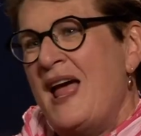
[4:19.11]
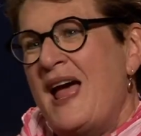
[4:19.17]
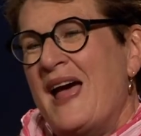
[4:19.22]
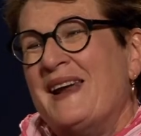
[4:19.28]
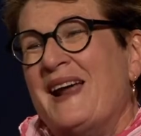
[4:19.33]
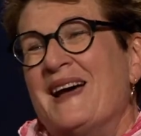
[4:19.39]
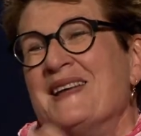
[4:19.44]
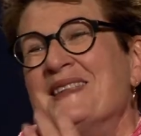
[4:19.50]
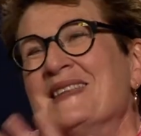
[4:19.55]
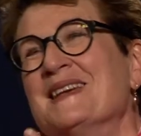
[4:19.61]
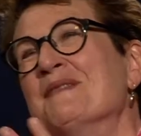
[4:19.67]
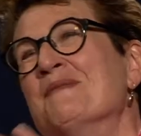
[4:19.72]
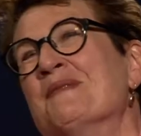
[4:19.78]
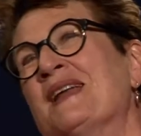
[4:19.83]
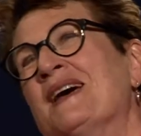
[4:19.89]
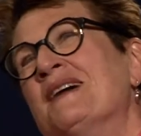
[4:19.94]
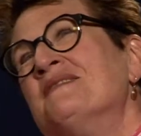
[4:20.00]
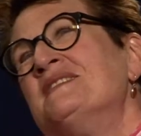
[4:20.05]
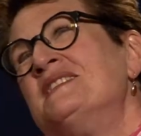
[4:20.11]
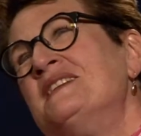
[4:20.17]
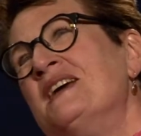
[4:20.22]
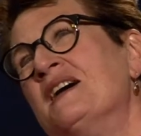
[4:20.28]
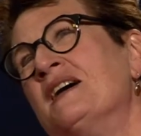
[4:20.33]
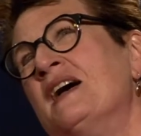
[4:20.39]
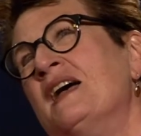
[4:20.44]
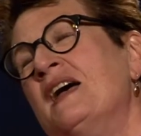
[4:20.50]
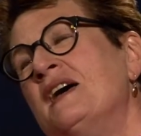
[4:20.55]
And I think when I was
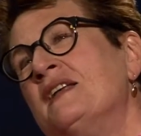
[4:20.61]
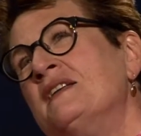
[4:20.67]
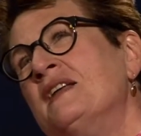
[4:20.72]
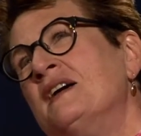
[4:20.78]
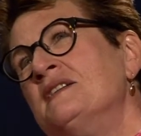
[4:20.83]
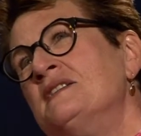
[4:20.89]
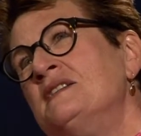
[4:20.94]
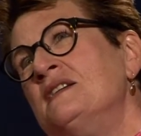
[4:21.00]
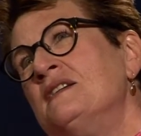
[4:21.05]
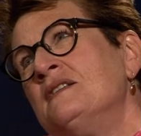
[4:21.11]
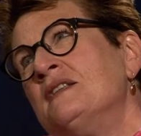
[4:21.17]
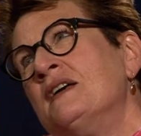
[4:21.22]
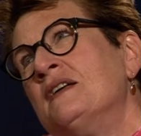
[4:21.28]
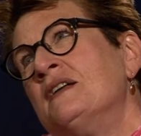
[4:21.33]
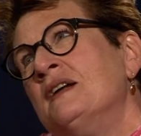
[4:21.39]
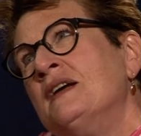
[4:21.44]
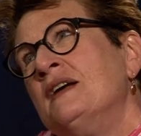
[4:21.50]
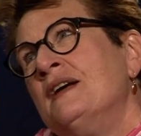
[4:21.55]
young, I had an idea that,